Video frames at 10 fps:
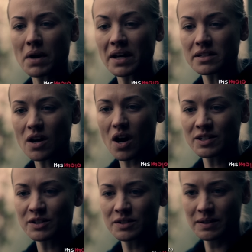My
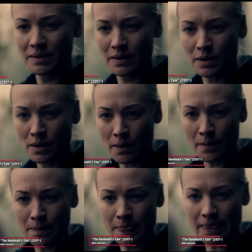daughter eh.
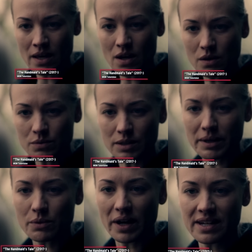will
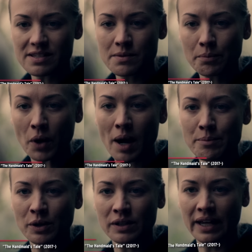be raised
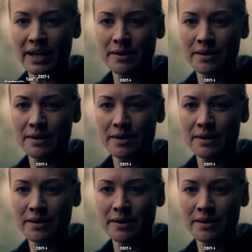properly.